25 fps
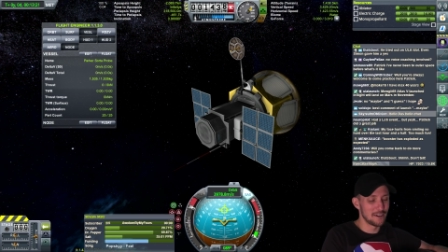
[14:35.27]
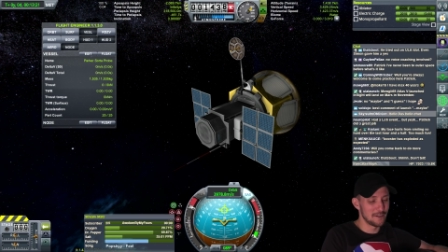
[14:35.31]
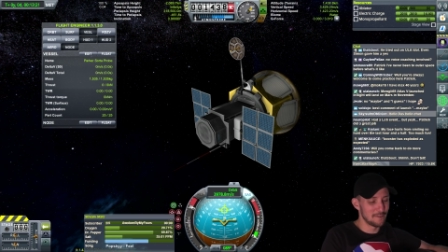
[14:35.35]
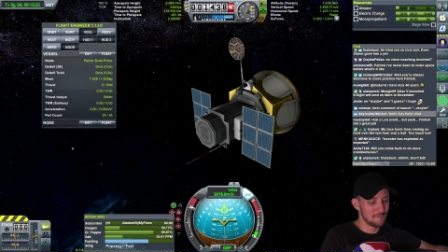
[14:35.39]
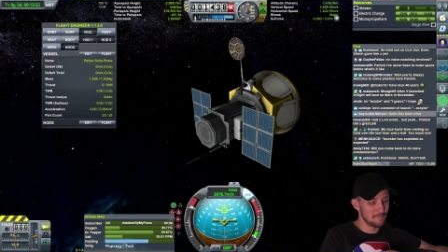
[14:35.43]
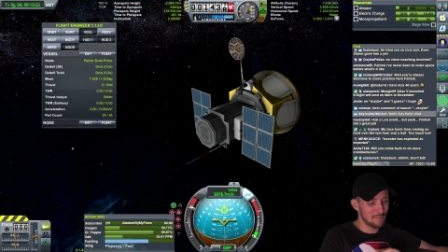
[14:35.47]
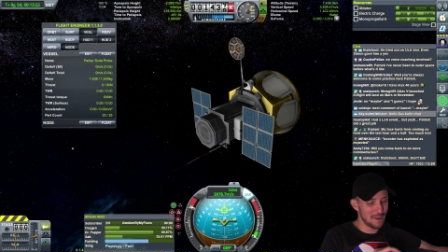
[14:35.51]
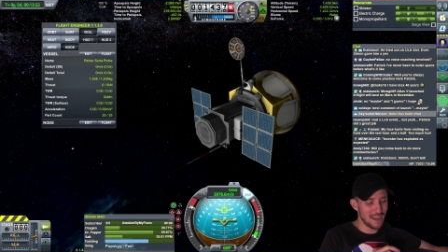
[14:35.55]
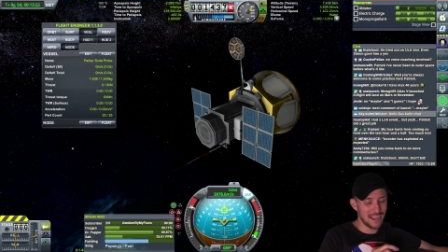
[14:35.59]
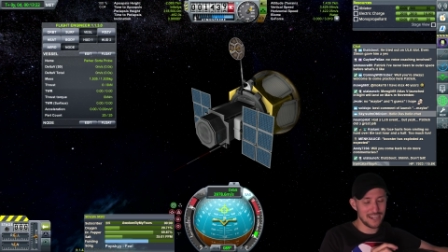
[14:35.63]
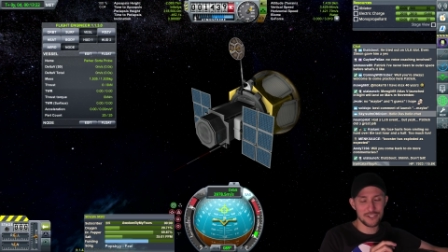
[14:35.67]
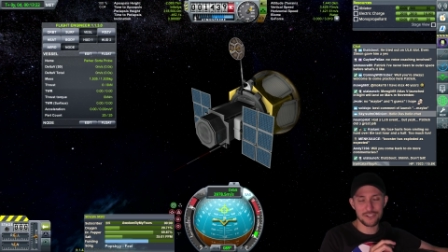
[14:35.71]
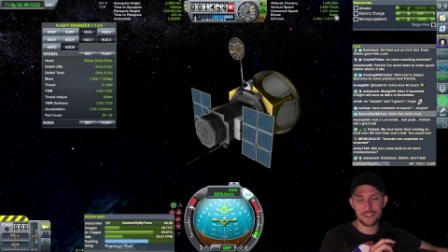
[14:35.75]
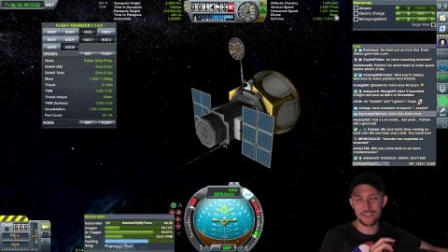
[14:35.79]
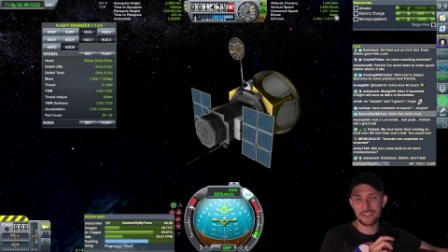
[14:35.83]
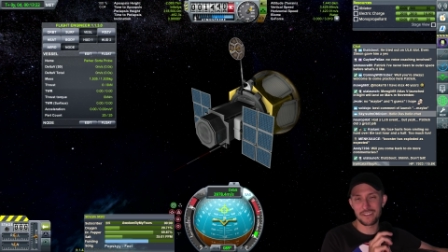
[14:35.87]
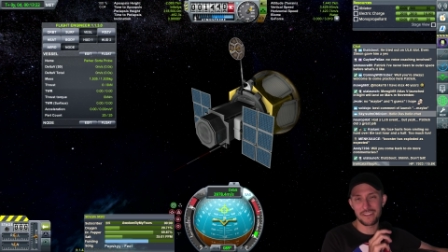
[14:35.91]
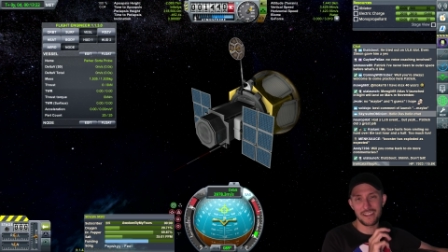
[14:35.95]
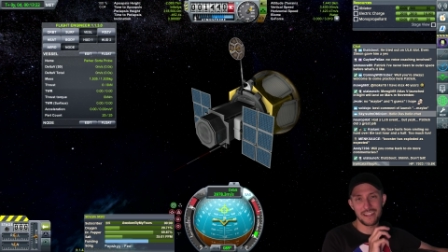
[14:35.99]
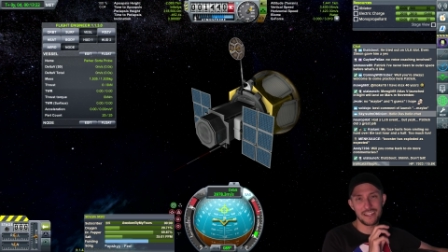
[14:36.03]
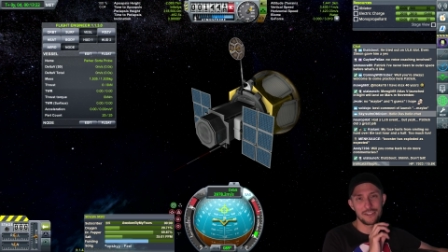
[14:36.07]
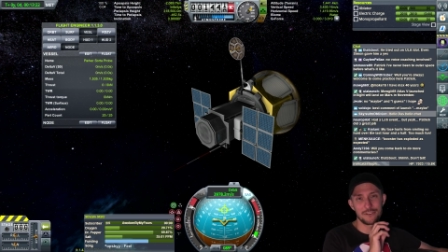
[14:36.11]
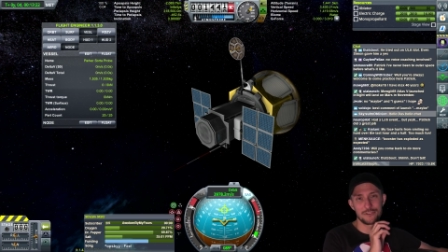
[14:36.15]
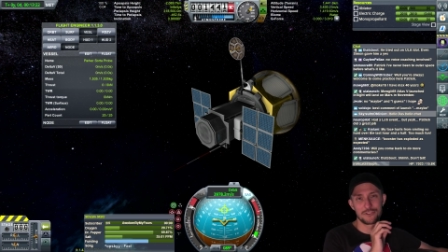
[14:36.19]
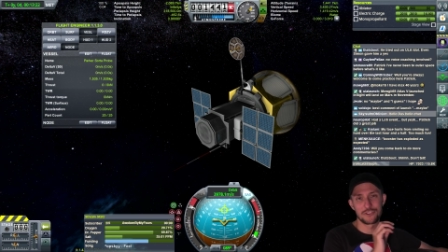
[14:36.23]
Patrick,
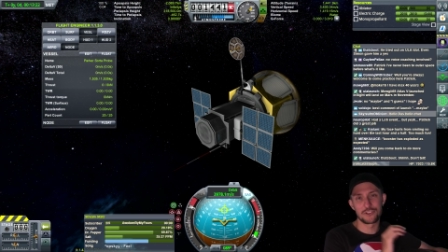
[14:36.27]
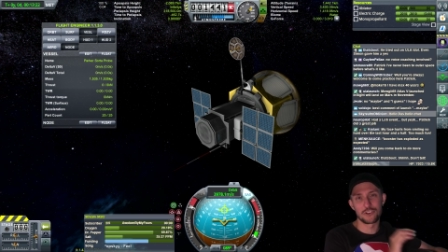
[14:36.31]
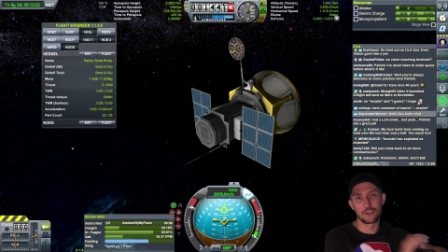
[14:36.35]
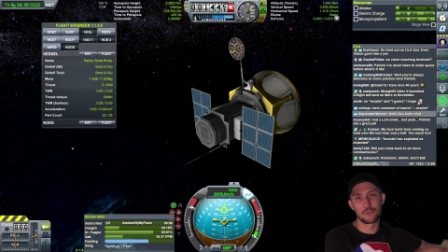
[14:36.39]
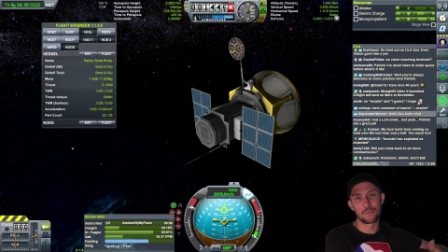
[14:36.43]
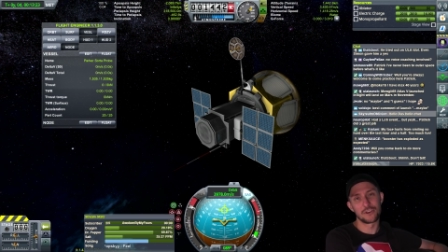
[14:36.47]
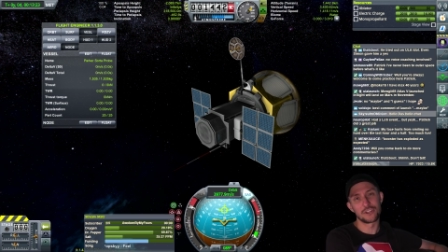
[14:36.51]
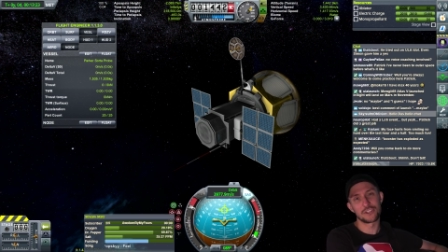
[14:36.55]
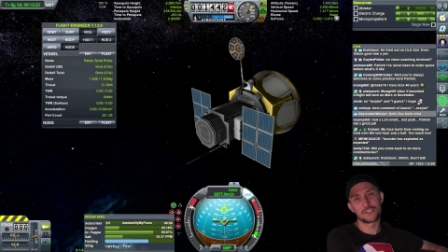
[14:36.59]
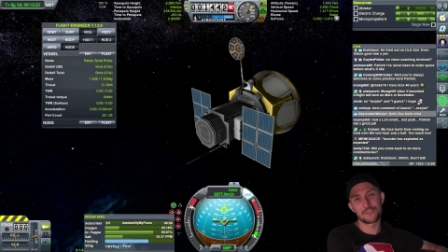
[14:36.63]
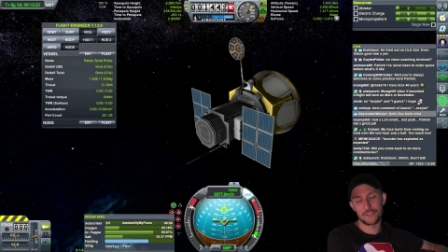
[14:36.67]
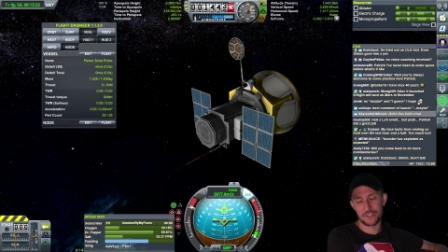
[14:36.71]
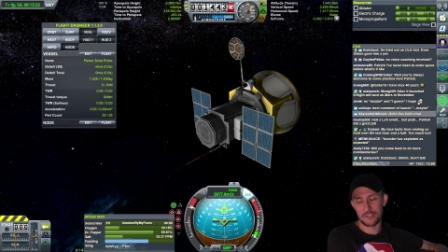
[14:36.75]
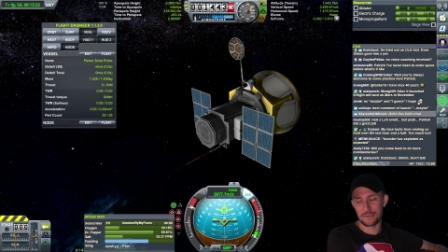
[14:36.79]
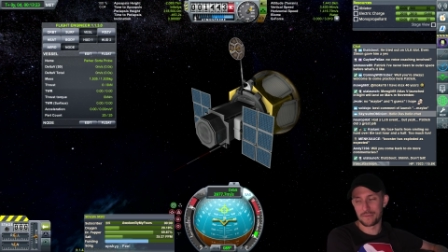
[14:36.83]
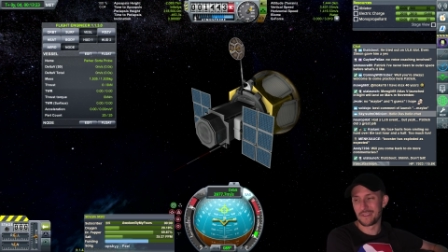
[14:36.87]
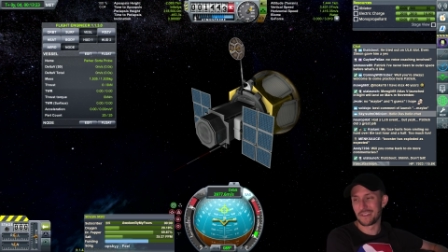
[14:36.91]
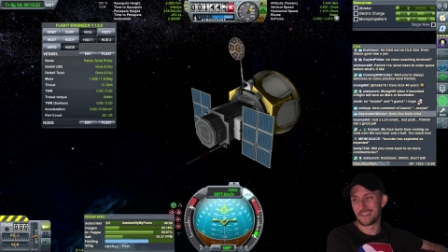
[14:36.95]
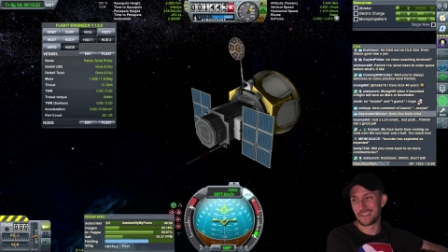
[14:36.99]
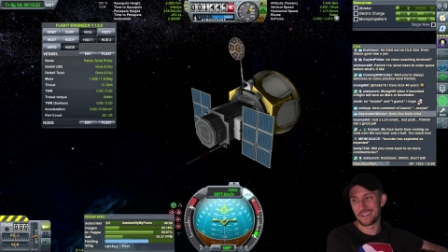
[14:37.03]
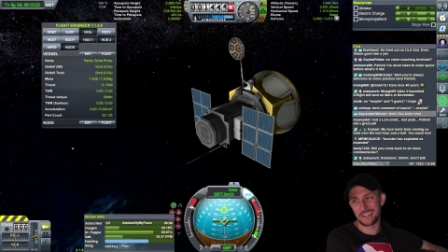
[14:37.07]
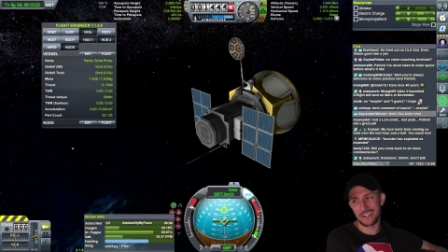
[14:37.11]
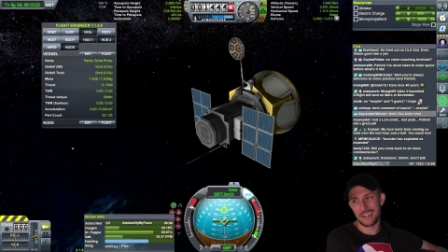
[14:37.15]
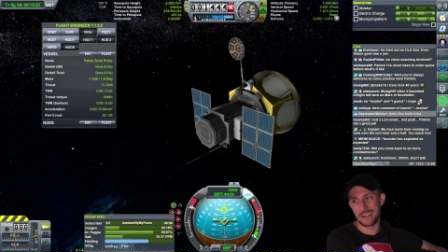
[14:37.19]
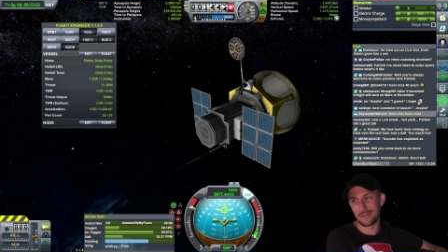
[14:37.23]
thank you so much for
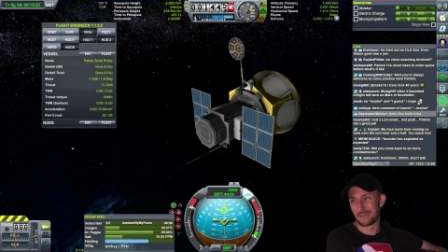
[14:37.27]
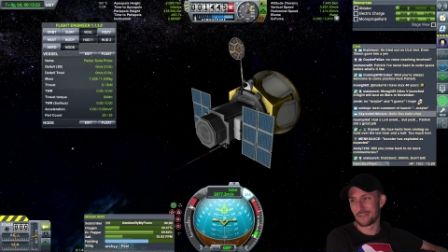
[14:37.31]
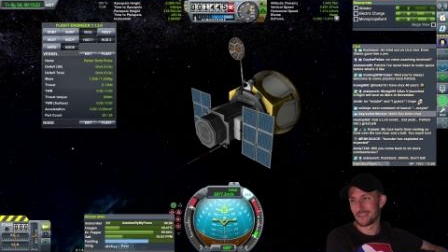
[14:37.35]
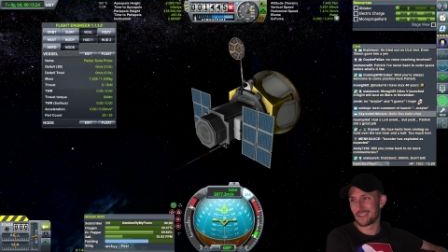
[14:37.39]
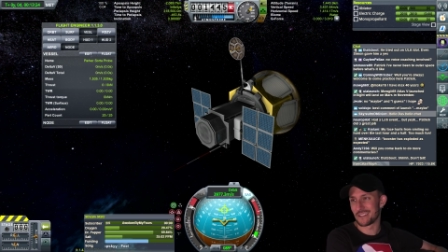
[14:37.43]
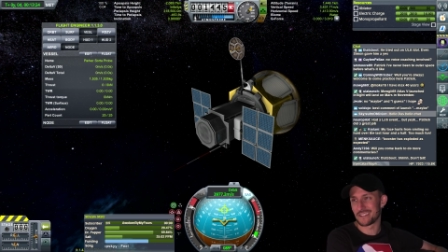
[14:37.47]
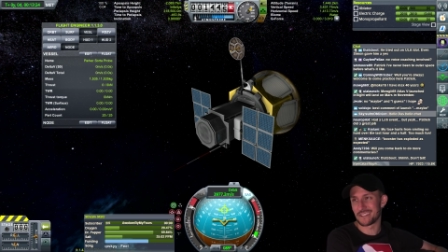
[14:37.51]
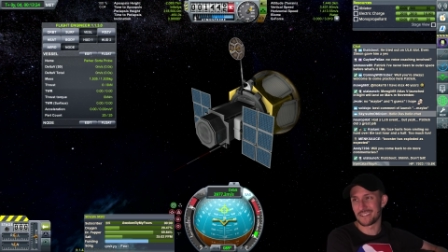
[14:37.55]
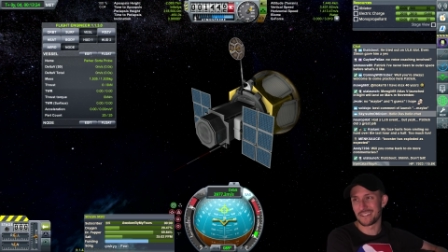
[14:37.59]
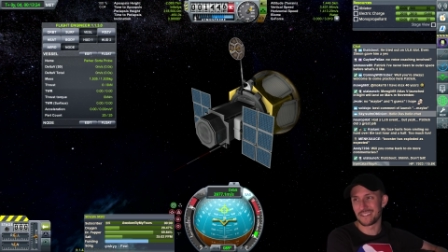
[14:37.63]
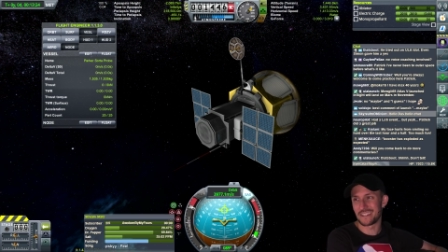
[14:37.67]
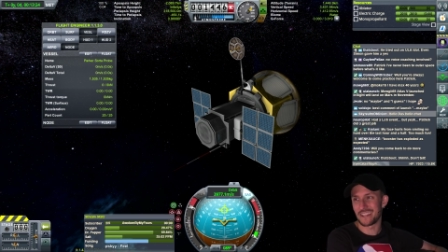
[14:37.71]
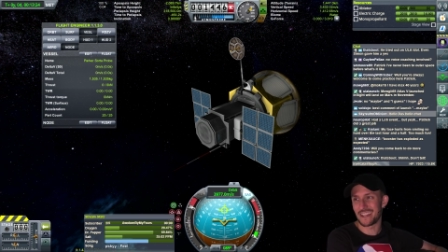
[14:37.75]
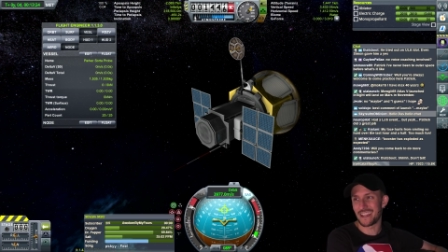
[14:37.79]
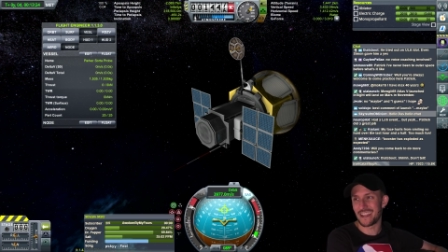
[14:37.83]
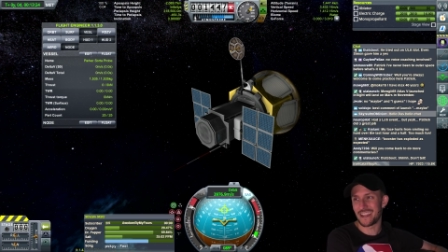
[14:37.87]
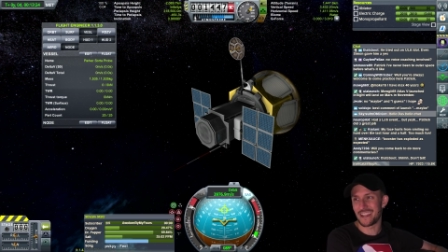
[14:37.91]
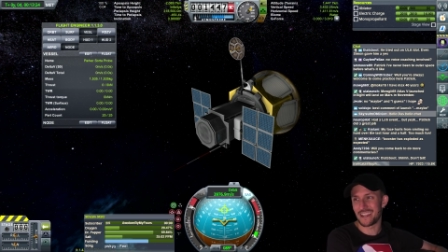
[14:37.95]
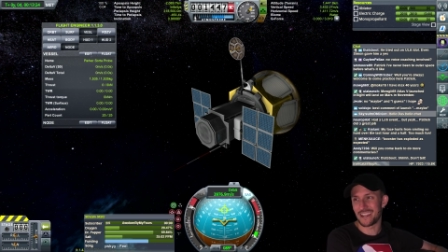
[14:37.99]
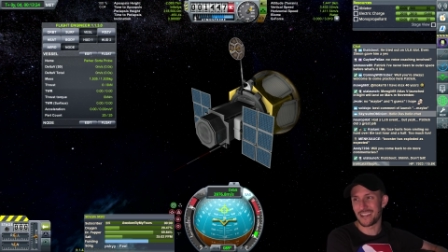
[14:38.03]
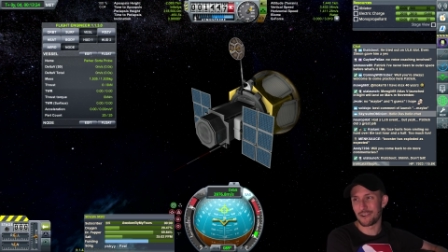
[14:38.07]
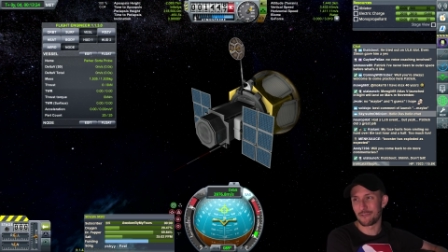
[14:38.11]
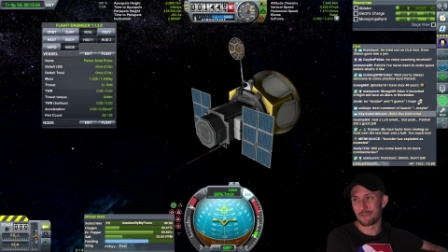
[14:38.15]
spending the time with us today.